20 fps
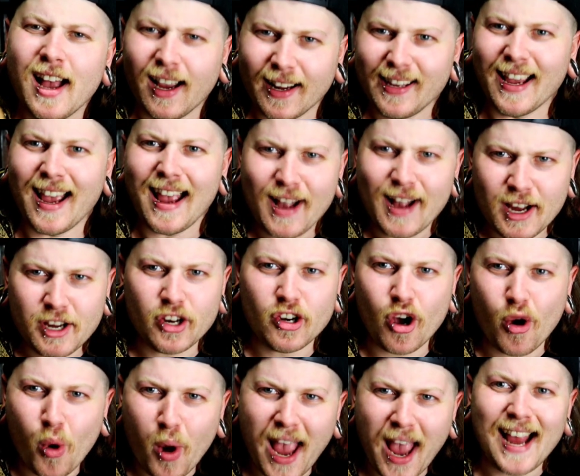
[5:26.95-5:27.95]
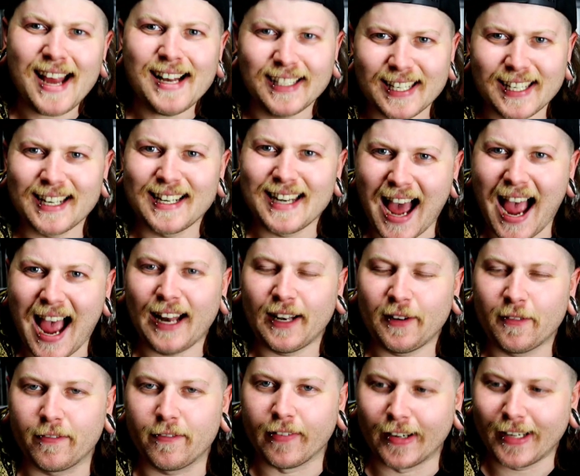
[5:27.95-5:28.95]
yeah, you know, 8 to
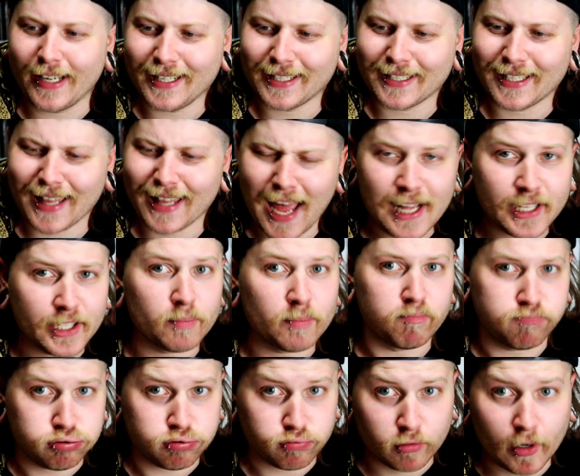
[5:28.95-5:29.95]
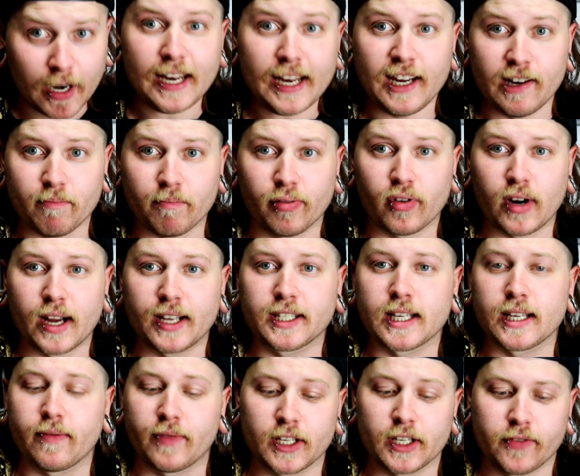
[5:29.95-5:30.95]
9 feet, that's pretty
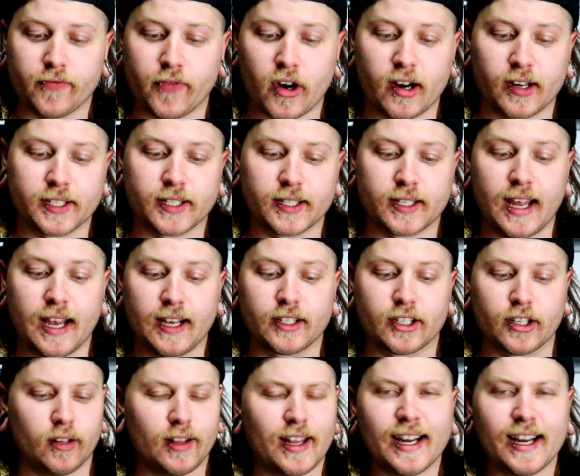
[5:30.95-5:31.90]
impressive as far as snakes go.